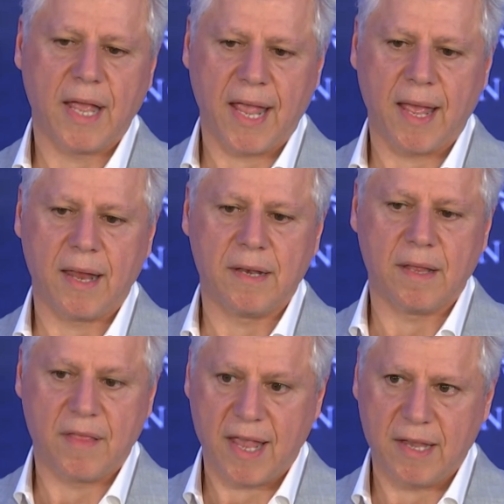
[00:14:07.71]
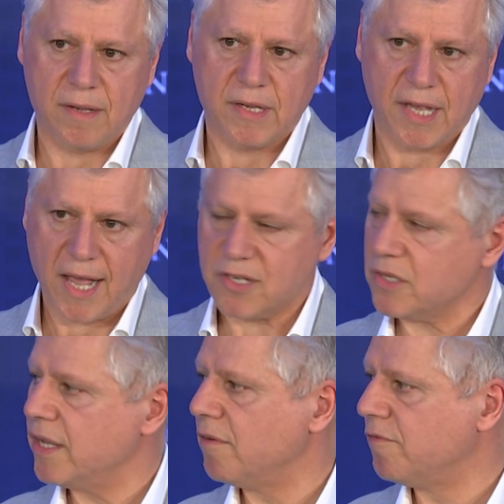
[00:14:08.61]
and they
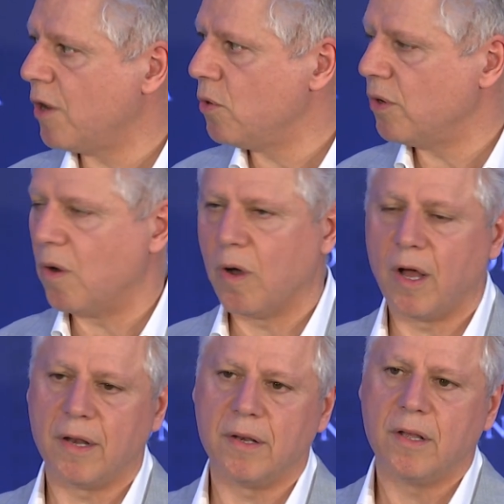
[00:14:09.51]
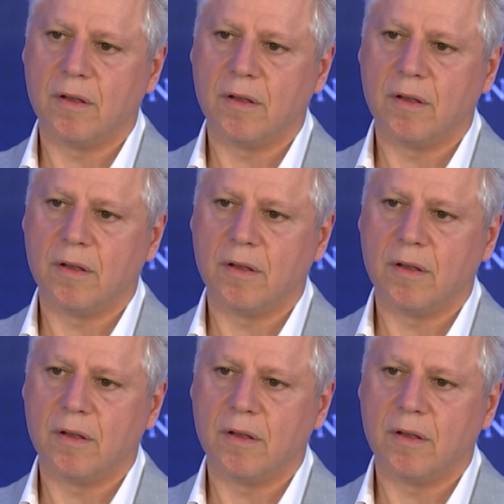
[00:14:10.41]
cast their vote on